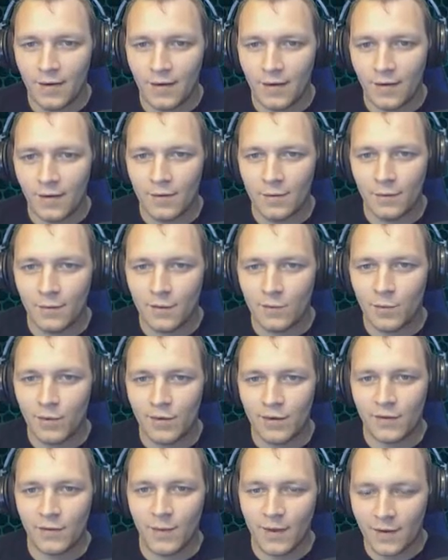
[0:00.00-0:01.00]
You know, just
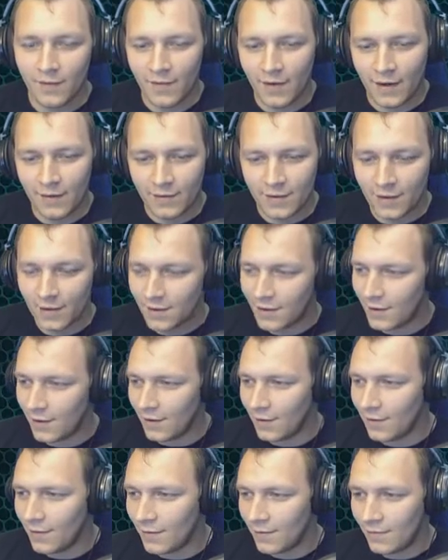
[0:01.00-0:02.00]
put a
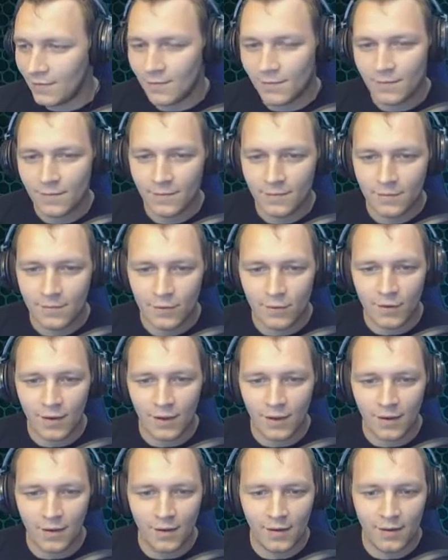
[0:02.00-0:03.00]
2560
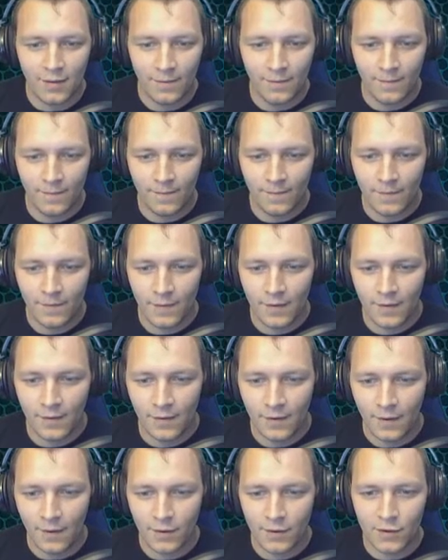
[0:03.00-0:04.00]
screen in there.
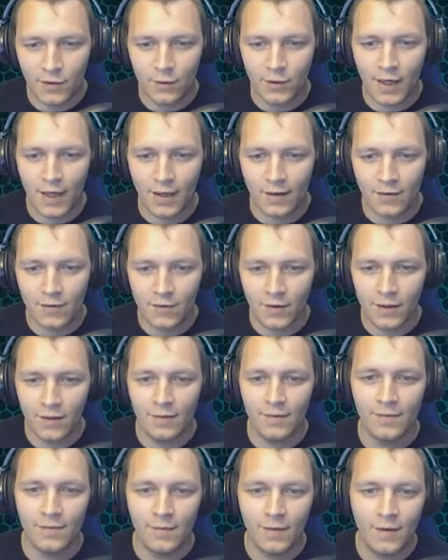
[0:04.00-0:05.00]
You know, a 2K screen.
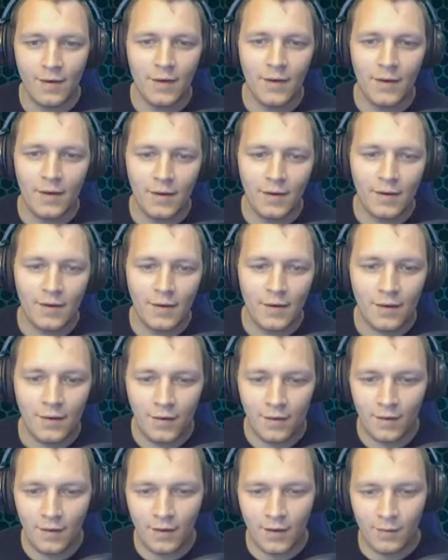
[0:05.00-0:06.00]

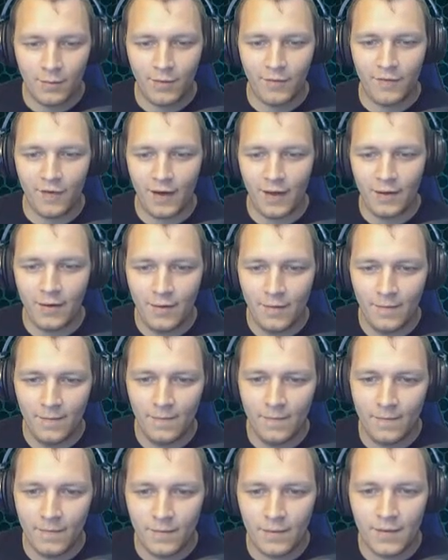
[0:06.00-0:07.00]
You know, that'll be fine.
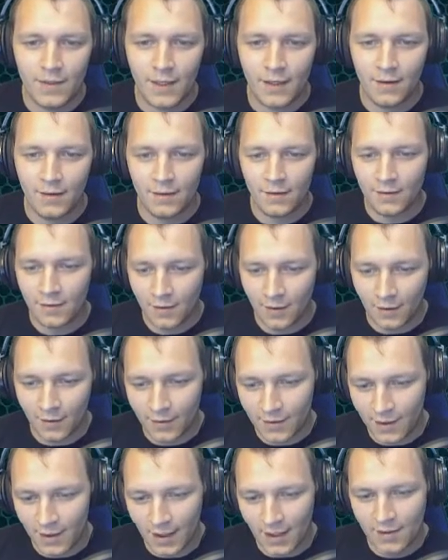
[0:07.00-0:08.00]
You know,
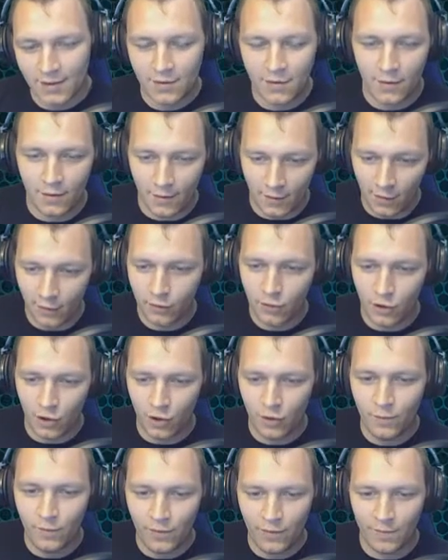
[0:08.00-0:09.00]
it's the next notch
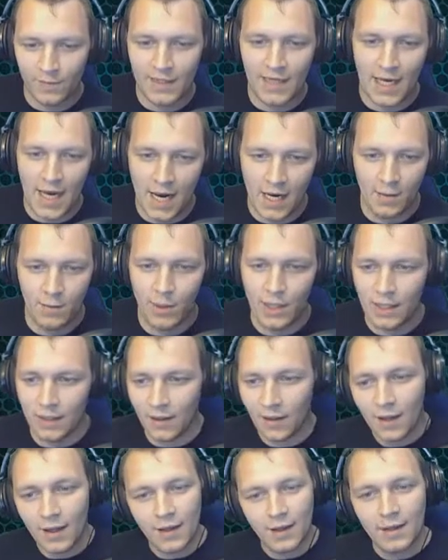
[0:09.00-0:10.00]
up from
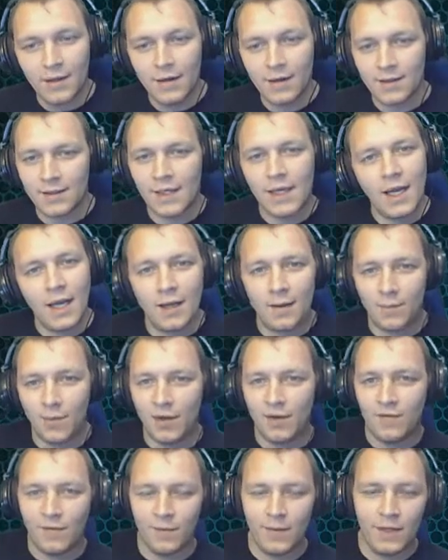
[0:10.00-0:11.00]
1080p. And
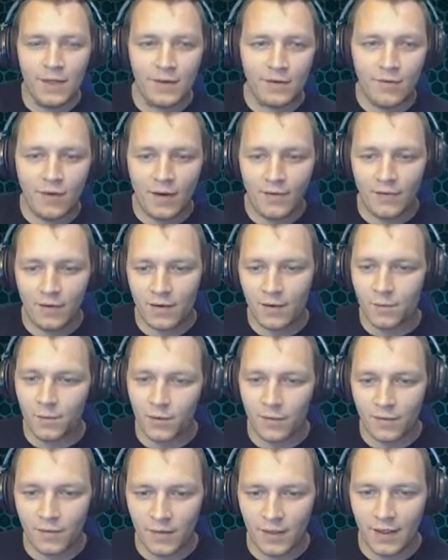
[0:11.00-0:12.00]
1080p for me is graphically
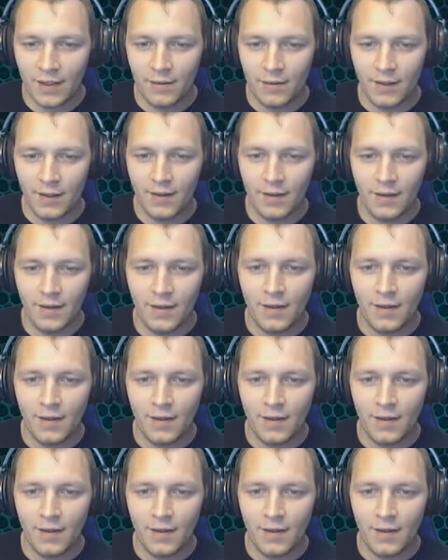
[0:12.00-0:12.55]
beautiful anyway.